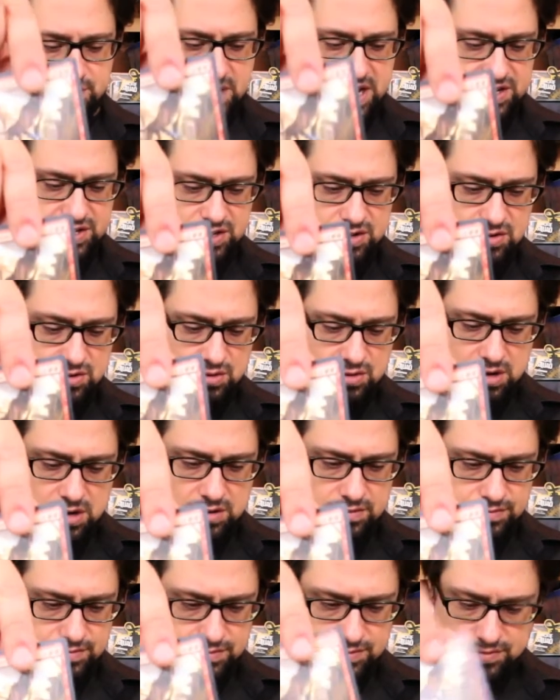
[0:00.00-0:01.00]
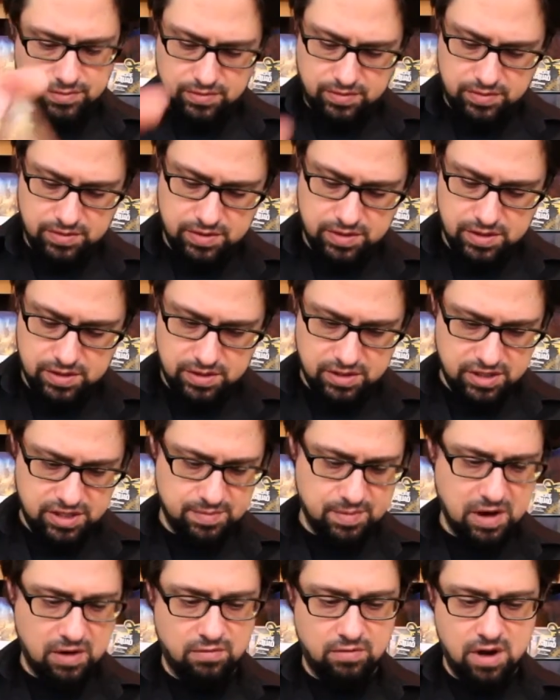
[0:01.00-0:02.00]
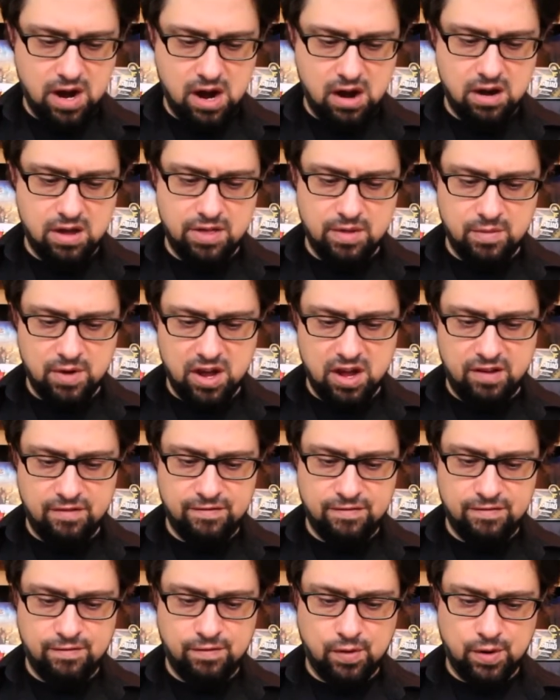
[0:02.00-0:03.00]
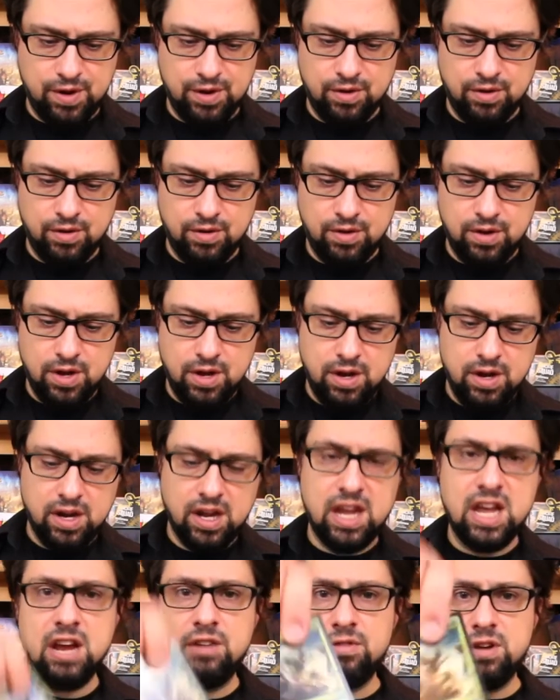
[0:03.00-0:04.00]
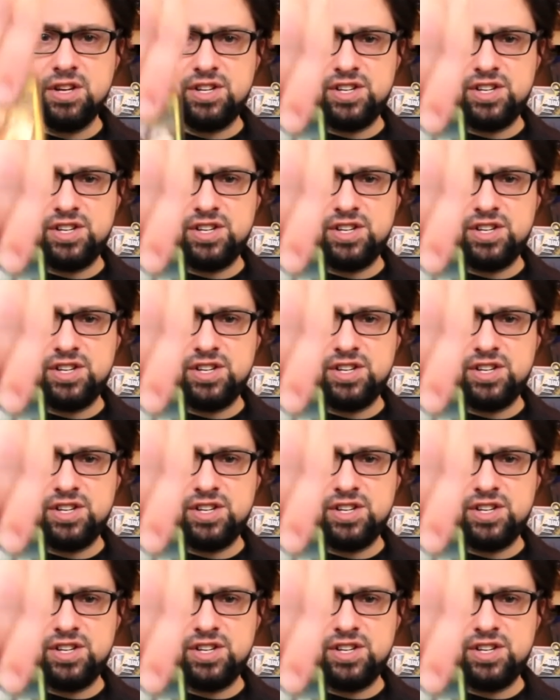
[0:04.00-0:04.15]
Manticore. It's my rare, and then we got a foil Kenra